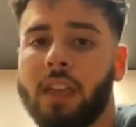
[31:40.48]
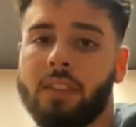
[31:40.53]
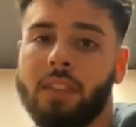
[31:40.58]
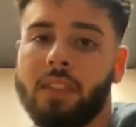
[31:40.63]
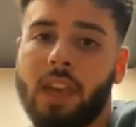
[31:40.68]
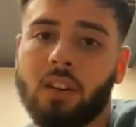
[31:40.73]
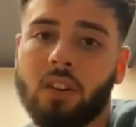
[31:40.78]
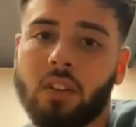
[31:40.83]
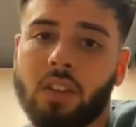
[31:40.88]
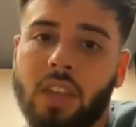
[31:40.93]

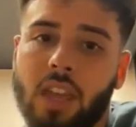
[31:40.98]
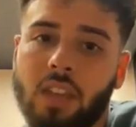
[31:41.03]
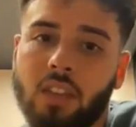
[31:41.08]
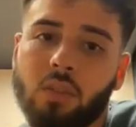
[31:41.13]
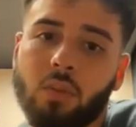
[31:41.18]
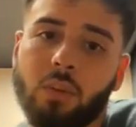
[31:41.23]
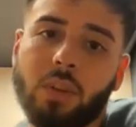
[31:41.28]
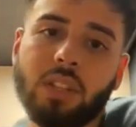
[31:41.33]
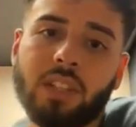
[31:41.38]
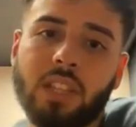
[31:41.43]
That'll get
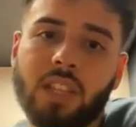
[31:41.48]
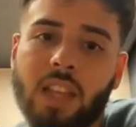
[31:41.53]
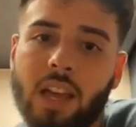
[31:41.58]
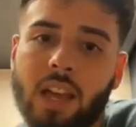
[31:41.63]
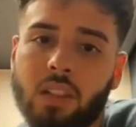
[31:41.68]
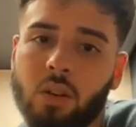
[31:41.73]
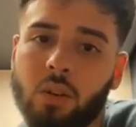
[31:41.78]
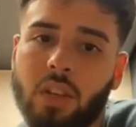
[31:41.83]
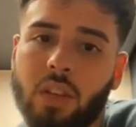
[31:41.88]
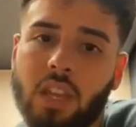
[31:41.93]
you into
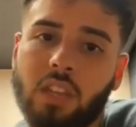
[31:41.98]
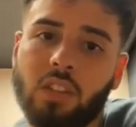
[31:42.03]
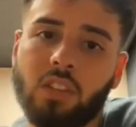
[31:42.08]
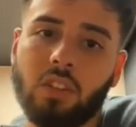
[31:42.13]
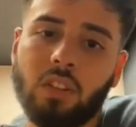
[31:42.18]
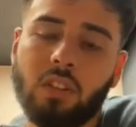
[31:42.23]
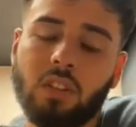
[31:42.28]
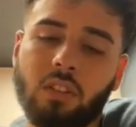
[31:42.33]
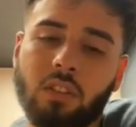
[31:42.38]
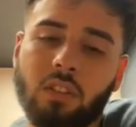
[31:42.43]
that
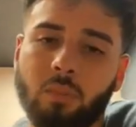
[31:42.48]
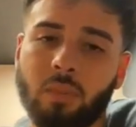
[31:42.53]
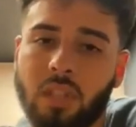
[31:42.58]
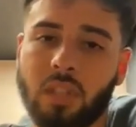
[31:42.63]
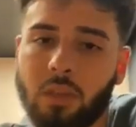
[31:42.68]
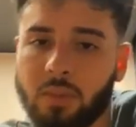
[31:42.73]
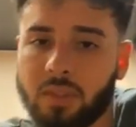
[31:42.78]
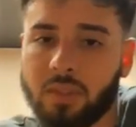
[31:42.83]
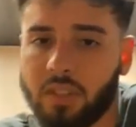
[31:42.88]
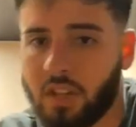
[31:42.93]
location. You'll be
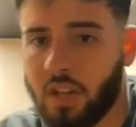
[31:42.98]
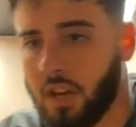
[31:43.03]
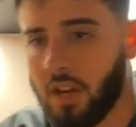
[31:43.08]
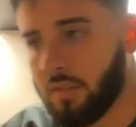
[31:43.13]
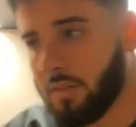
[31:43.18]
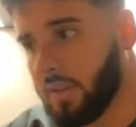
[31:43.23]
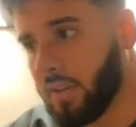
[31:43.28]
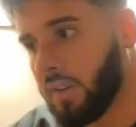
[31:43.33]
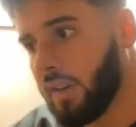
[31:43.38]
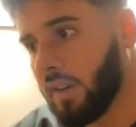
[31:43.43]
able to
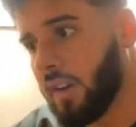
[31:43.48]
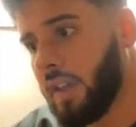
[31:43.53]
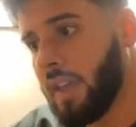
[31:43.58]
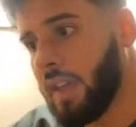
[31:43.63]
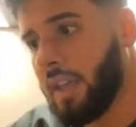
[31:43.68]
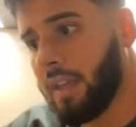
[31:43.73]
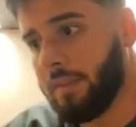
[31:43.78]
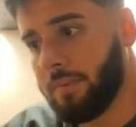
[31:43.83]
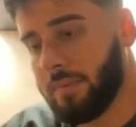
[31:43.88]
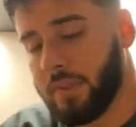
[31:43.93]
cover,
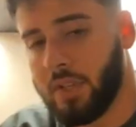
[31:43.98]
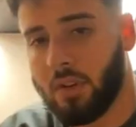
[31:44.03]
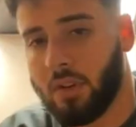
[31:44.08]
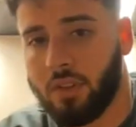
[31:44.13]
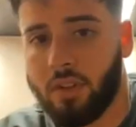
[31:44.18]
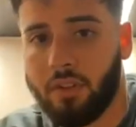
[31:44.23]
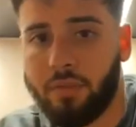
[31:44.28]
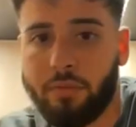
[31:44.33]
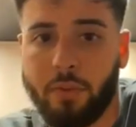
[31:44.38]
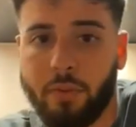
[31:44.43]

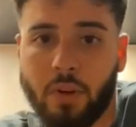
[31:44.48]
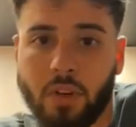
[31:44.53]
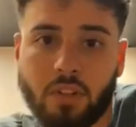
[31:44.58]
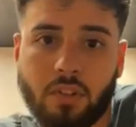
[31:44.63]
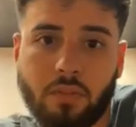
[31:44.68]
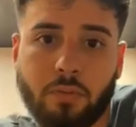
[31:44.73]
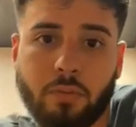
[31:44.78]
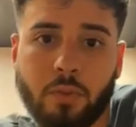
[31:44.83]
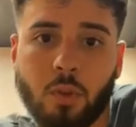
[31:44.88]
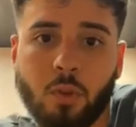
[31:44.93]
the
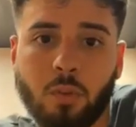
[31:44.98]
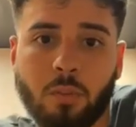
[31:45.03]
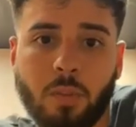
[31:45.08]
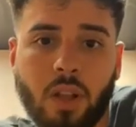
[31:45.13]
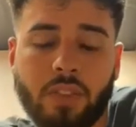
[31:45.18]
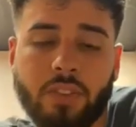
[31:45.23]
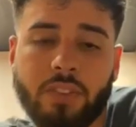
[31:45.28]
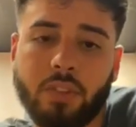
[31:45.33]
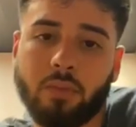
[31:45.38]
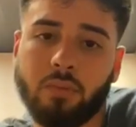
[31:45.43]
first few
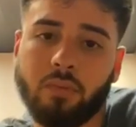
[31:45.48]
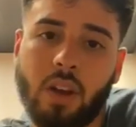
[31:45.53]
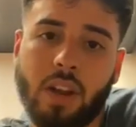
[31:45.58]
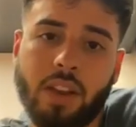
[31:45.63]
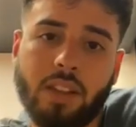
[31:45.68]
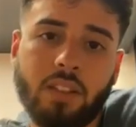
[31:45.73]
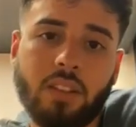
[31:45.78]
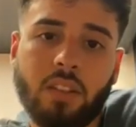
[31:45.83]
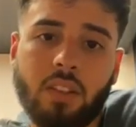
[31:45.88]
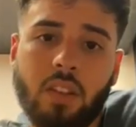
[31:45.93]
months of
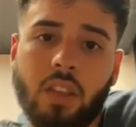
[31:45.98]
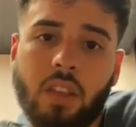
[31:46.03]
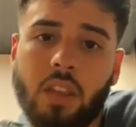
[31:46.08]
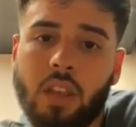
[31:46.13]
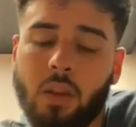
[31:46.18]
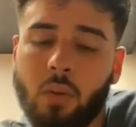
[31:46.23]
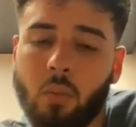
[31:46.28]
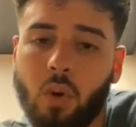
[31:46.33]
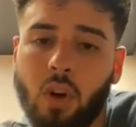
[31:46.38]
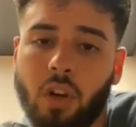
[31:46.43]
rent
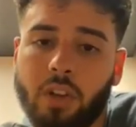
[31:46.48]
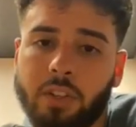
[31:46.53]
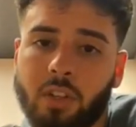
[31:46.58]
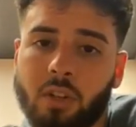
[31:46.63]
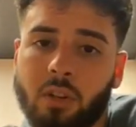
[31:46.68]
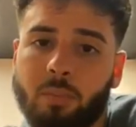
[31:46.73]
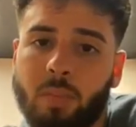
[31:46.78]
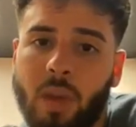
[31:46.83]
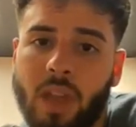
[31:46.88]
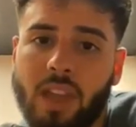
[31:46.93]
while
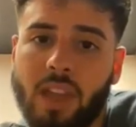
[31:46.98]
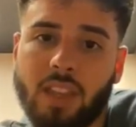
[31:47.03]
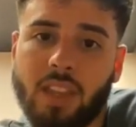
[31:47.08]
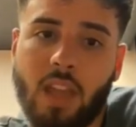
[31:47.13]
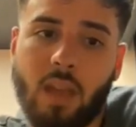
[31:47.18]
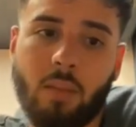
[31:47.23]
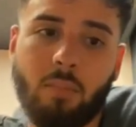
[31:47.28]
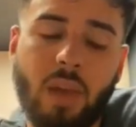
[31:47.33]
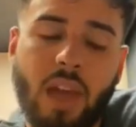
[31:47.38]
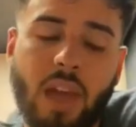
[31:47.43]
you're paying
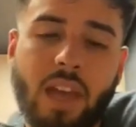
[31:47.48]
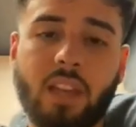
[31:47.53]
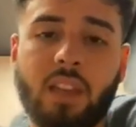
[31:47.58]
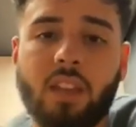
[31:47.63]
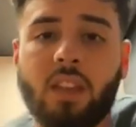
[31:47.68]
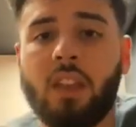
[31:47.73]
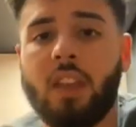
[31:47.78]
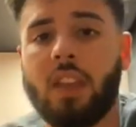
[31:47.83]
that back.